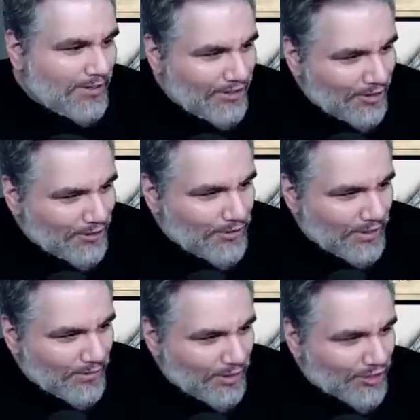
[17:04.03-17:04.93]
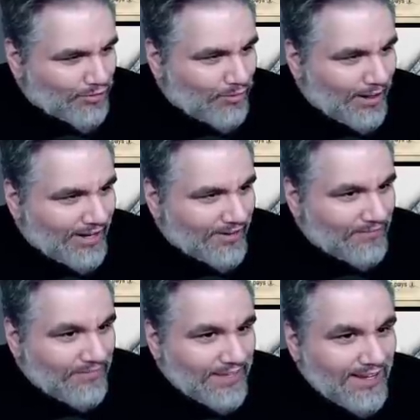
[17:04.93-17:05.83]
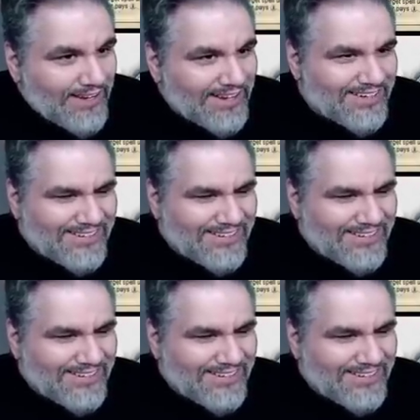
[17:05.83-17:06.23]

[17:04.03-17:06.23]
me to tell you when it got sweaty. This joke sucks.